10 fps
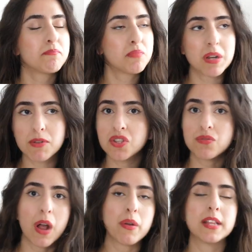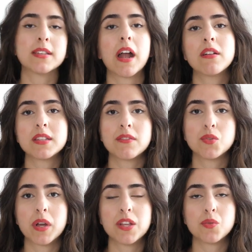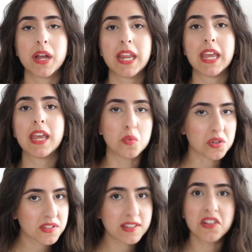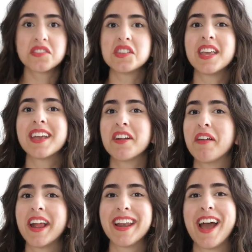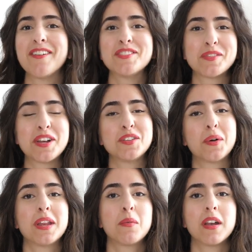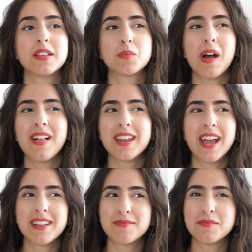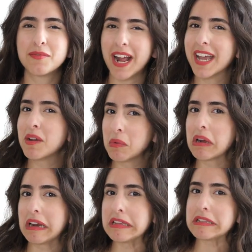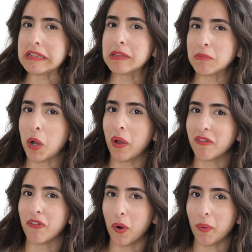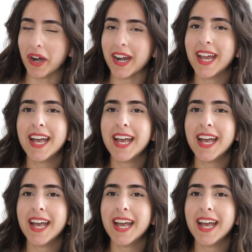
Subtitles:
pretty much throughout the entirety of 2020. We're still seeing it right now in 2021 as well, and I reckon we're going to see them going forward.